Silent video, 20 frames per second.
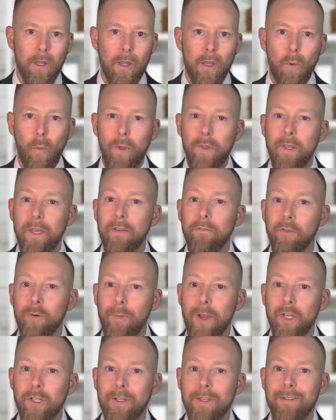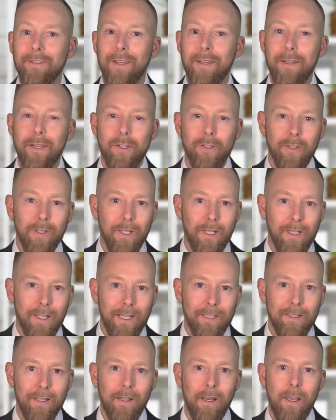when the information is initially
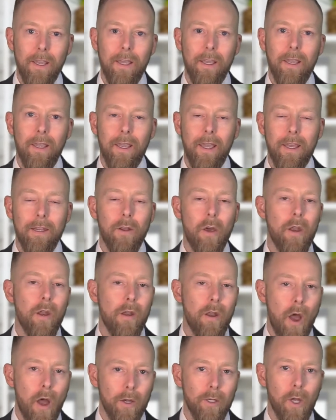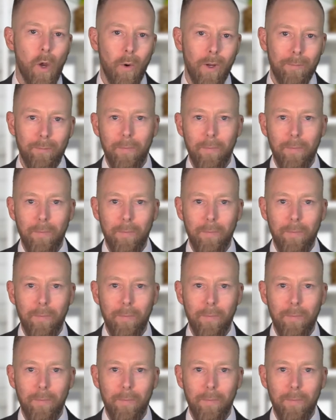collected and on an ongoing